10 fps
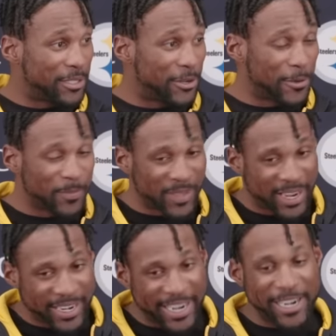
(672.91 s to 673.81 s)
So
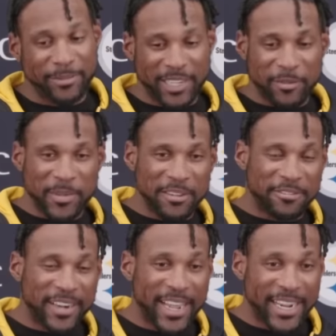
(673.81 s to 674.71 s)
they ended up giving me
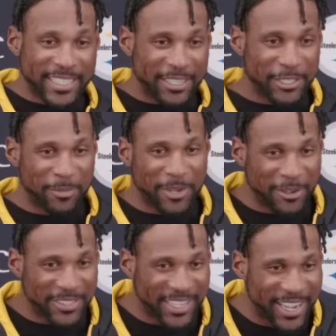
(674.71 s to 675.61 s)
a flash. I jumped
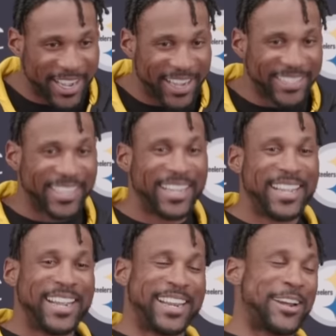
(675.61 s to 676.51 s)
off sides,
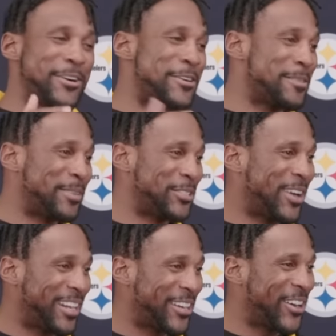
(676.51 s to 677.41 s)
and I hurried up and
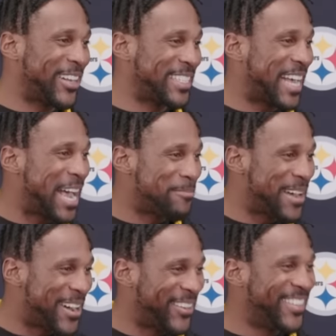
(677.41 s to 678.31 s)
tried to call a
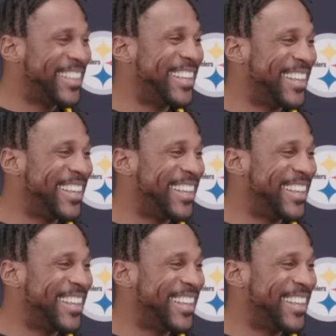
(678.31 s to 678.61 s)
timeout.